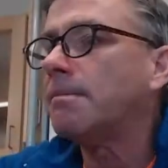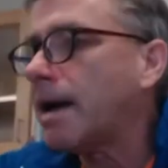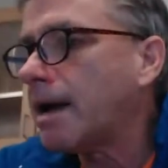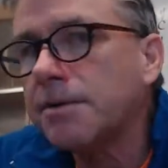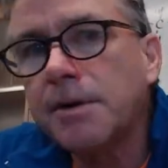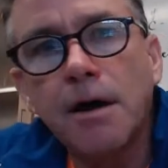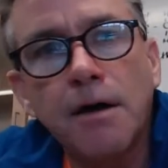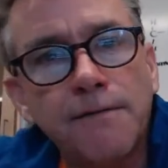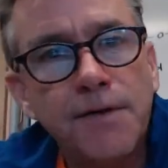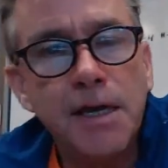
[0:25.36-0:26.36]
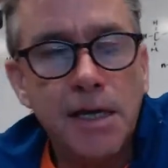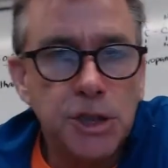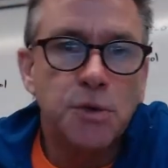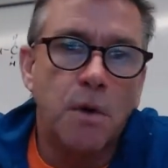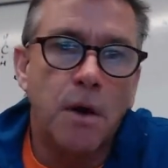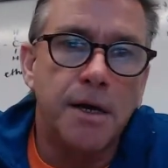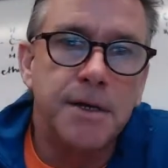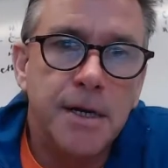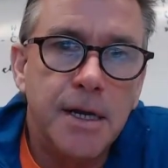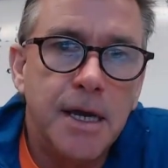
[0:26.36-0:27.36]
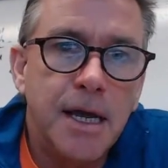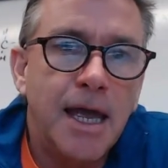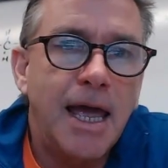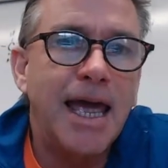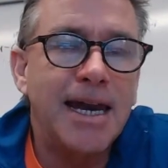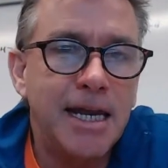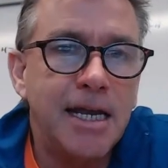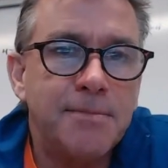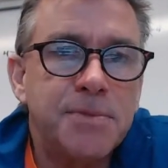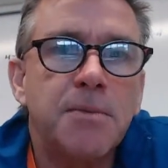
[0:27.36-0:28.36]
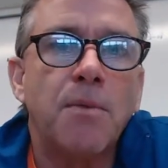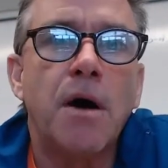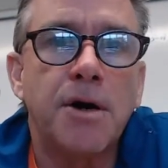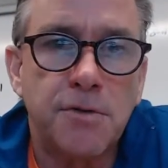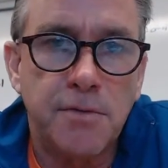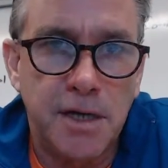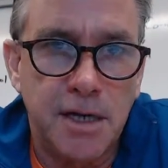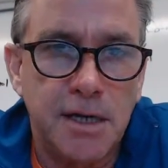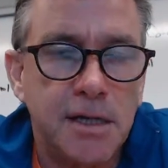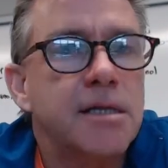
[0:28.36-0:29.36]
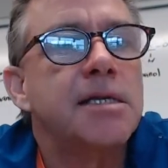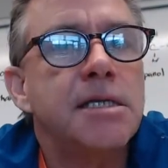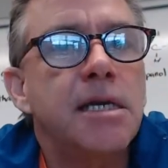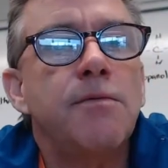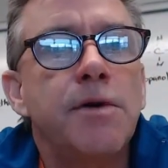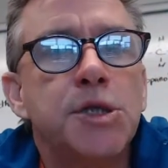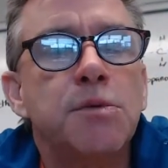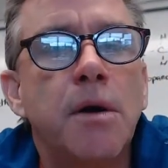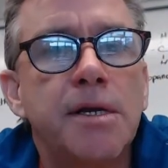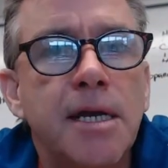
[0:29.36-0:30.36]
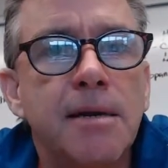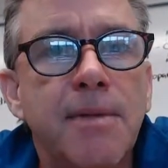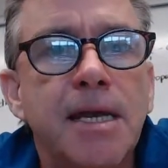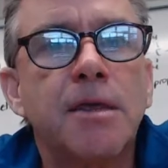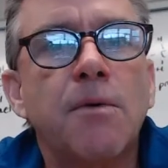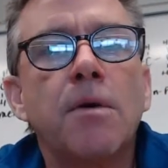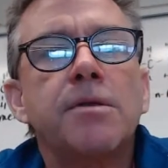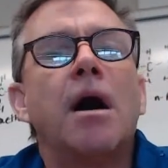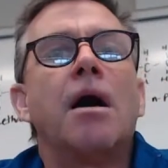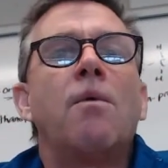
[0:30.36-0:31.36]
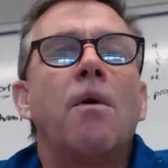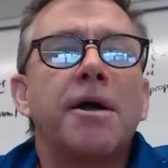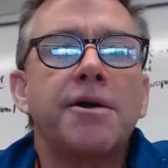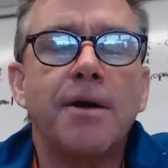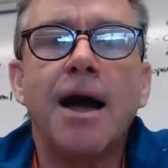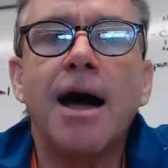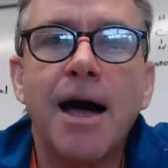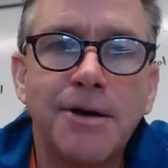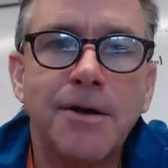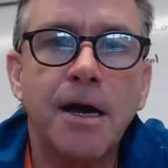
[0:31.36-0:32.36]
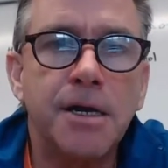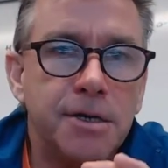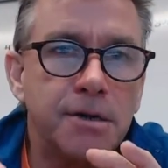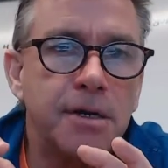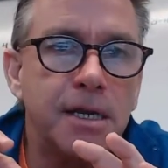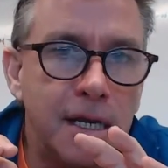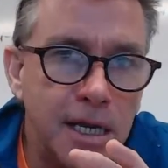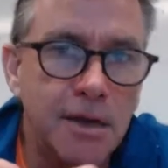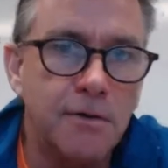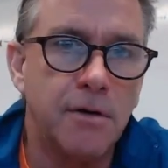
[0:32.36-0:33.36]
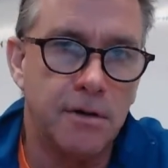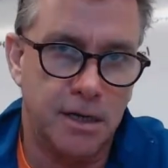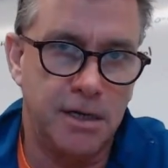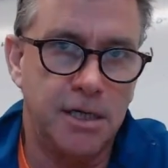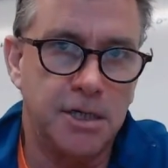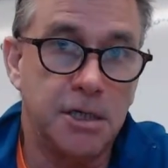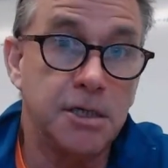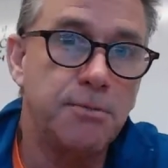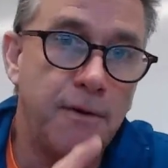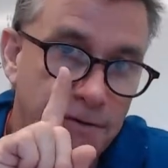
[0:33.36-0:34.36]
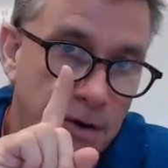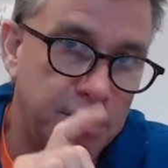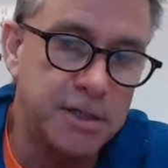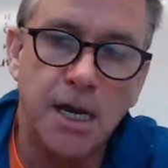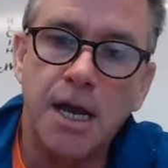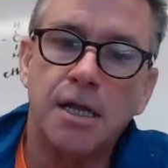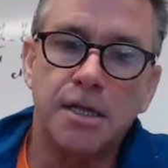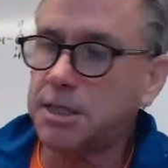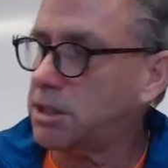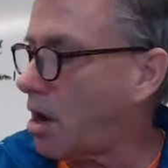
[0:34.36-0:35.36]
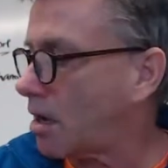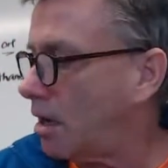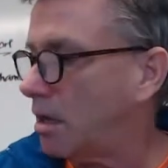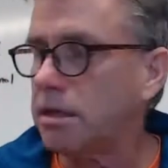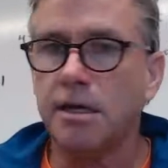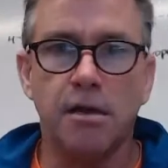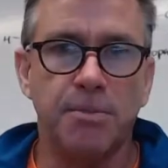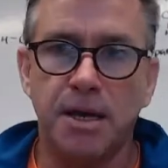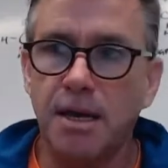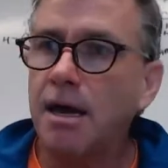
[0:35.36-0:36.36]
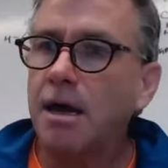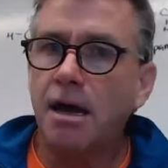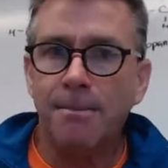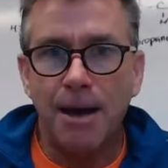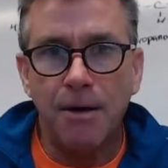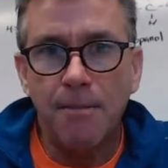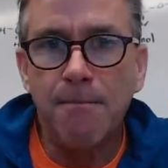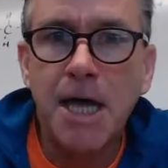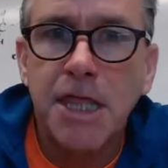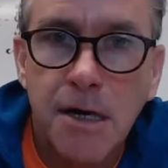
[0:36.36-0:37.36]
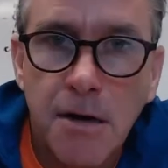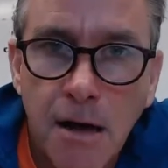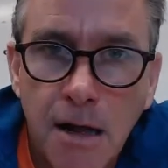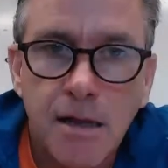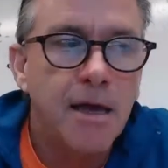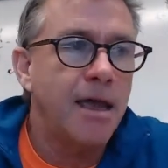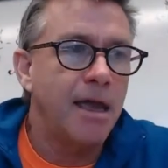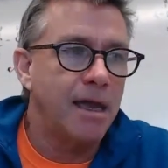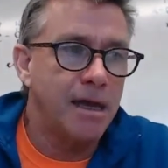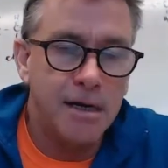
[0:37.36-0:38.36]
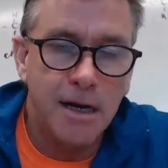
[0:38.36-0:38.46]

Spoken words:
amount of each one and heat up some water with it. Let's see which one can make the water hotter under equal conditions. But first, let's talk a little bit about methanol and